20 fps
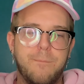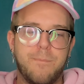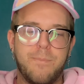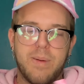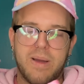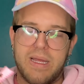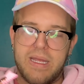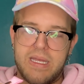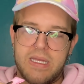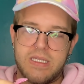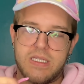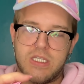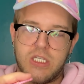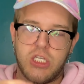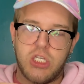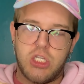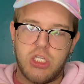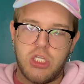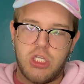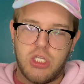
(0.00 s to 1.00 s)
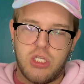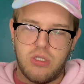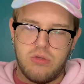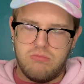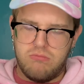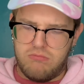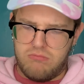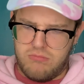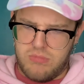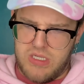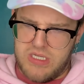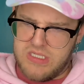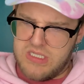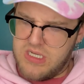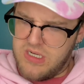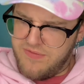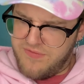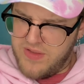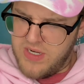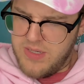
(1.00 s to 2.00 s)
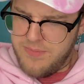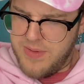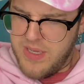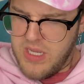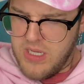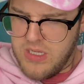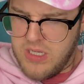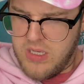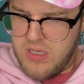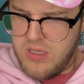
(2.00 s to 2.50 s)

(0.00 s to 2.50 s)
But it's, is it a fanny pack?